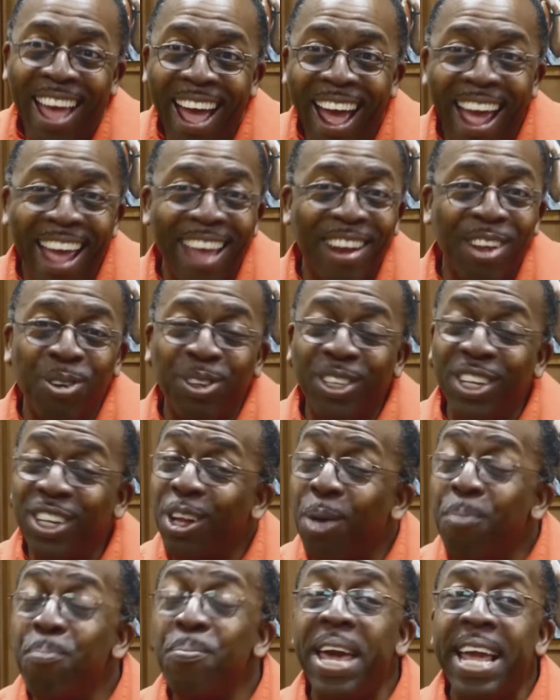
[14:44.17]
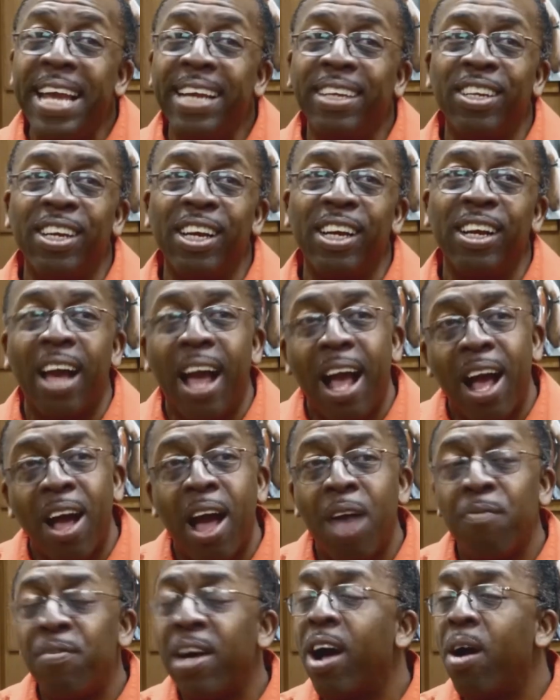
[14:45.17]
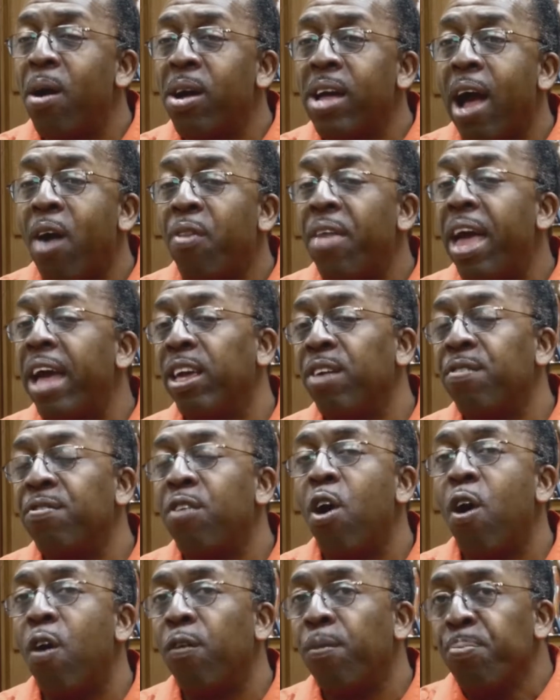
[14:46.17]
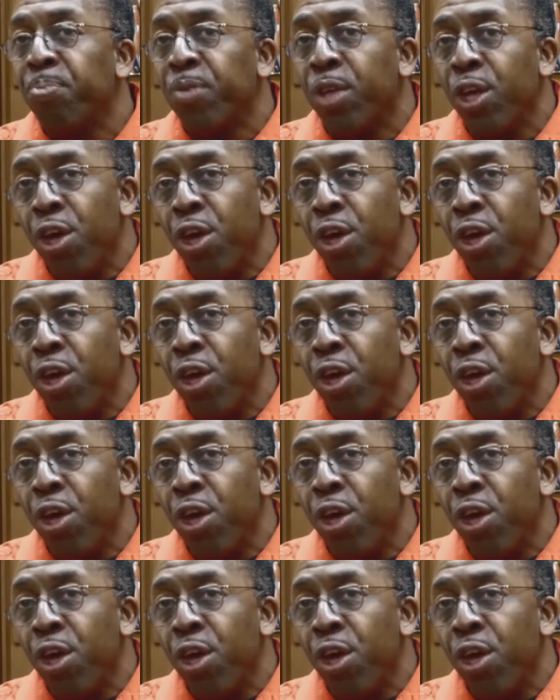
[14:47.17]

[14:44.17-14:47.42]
And it was just amazing about how that evolved.